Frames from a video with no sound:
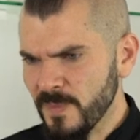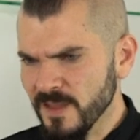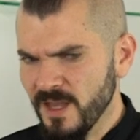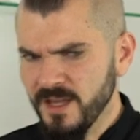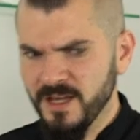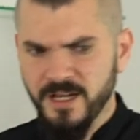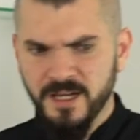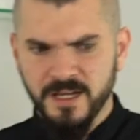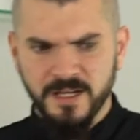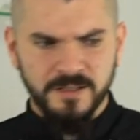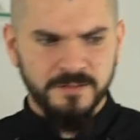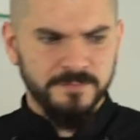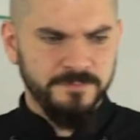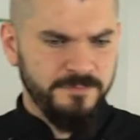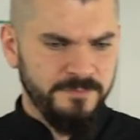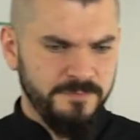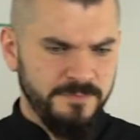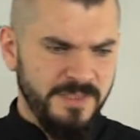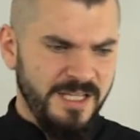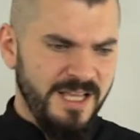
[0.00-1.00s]

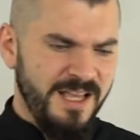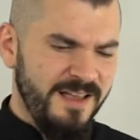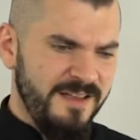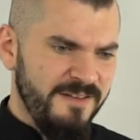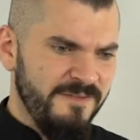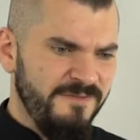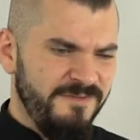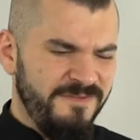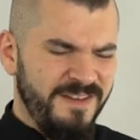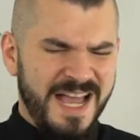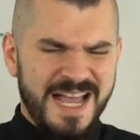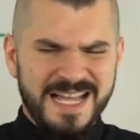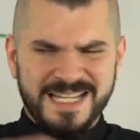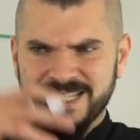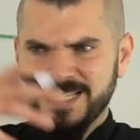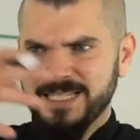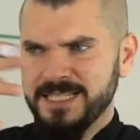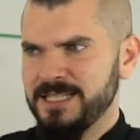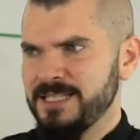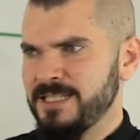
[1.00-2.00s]
a
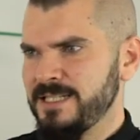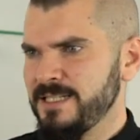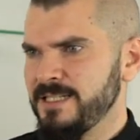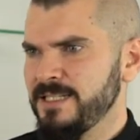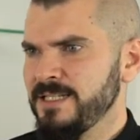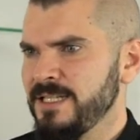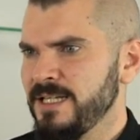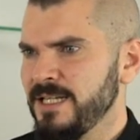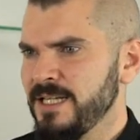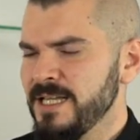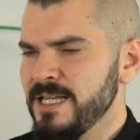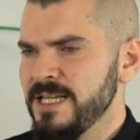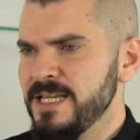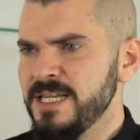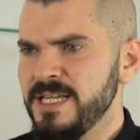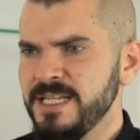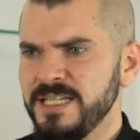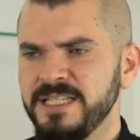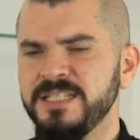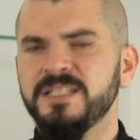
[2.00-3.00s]
vast
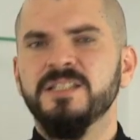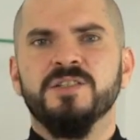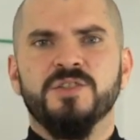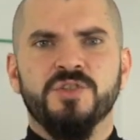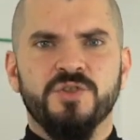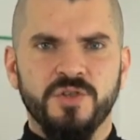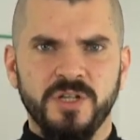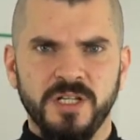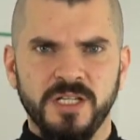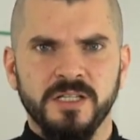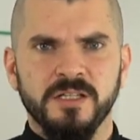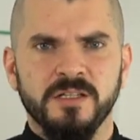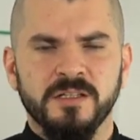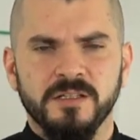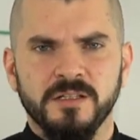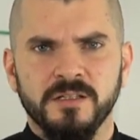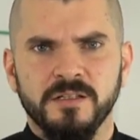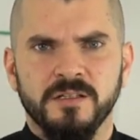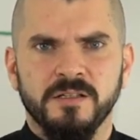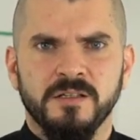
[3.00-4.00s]
industry
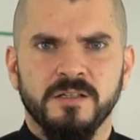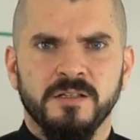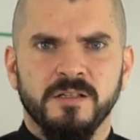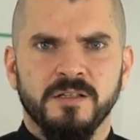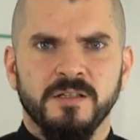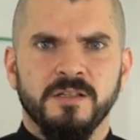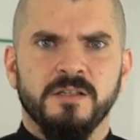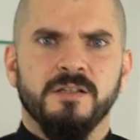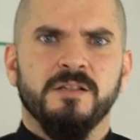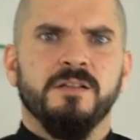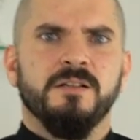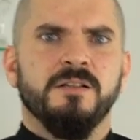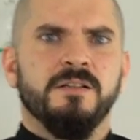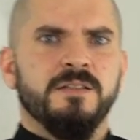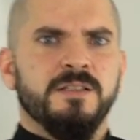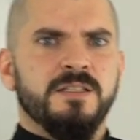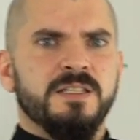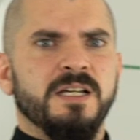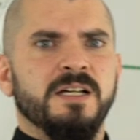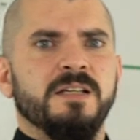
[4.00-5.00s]

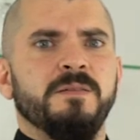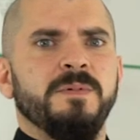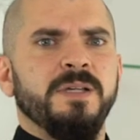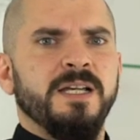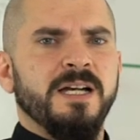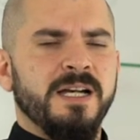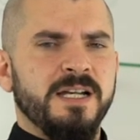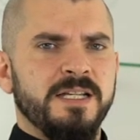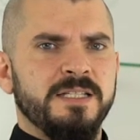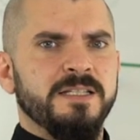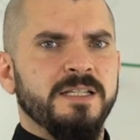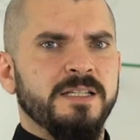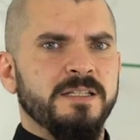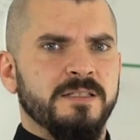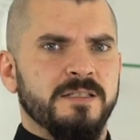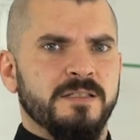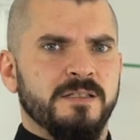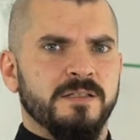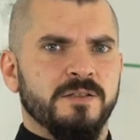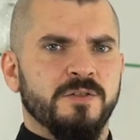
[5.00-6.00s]
started behind
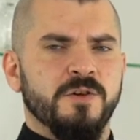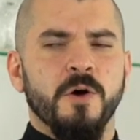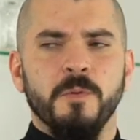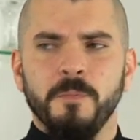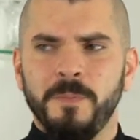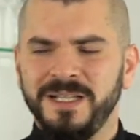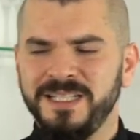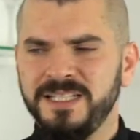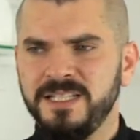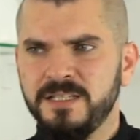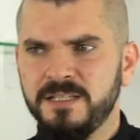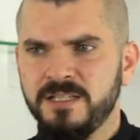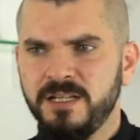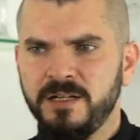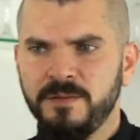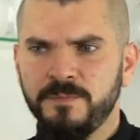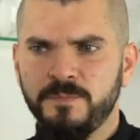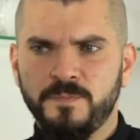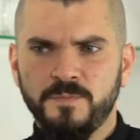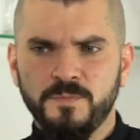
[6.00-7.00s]
it. Companies
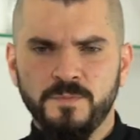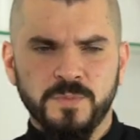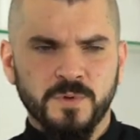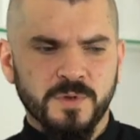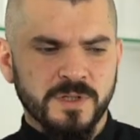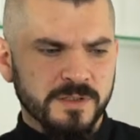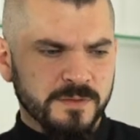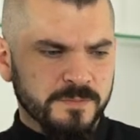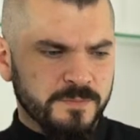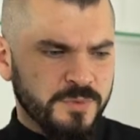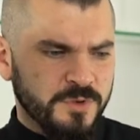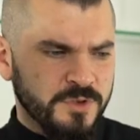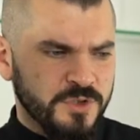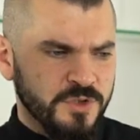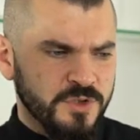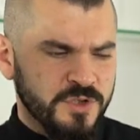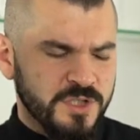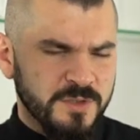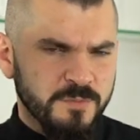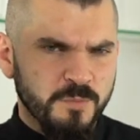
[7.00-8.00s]
are
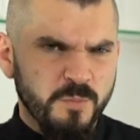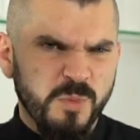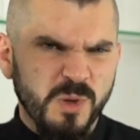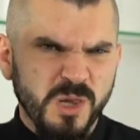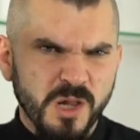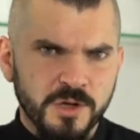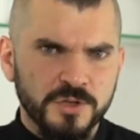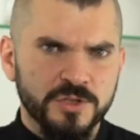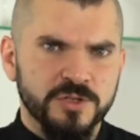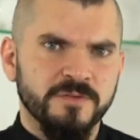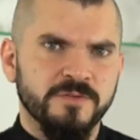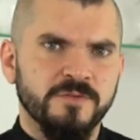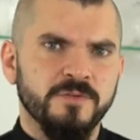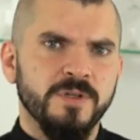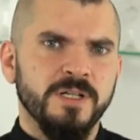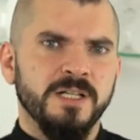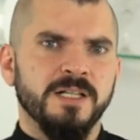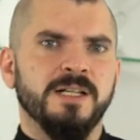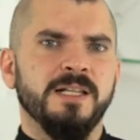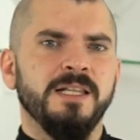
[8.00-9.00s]
producing blocks of
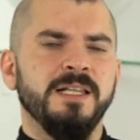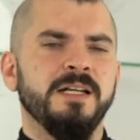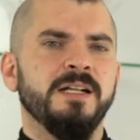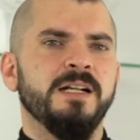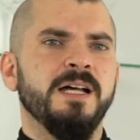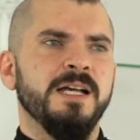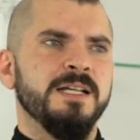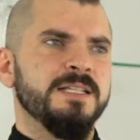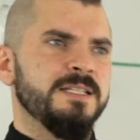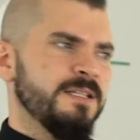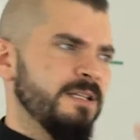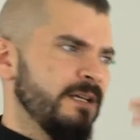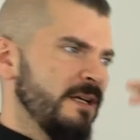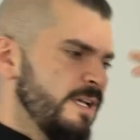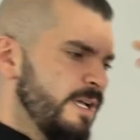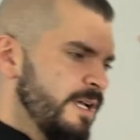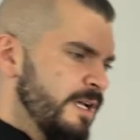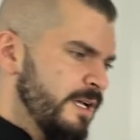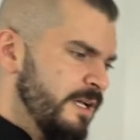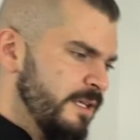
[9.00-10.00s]
clear ice
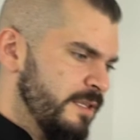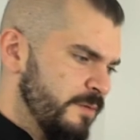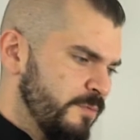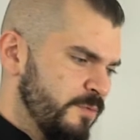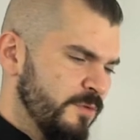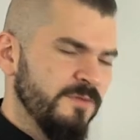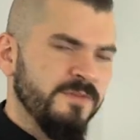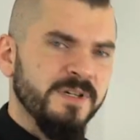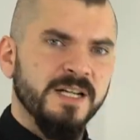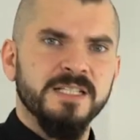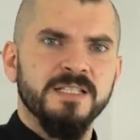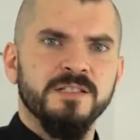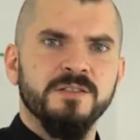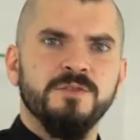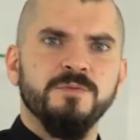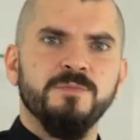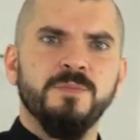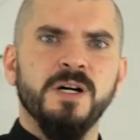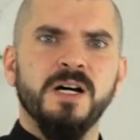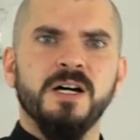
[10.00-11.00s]
that they're providing
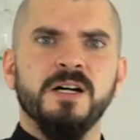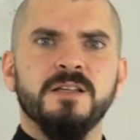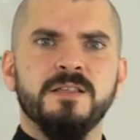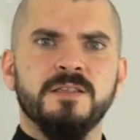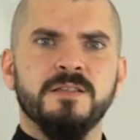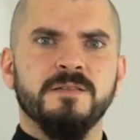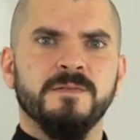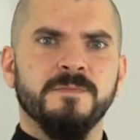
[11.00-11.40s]
to bars.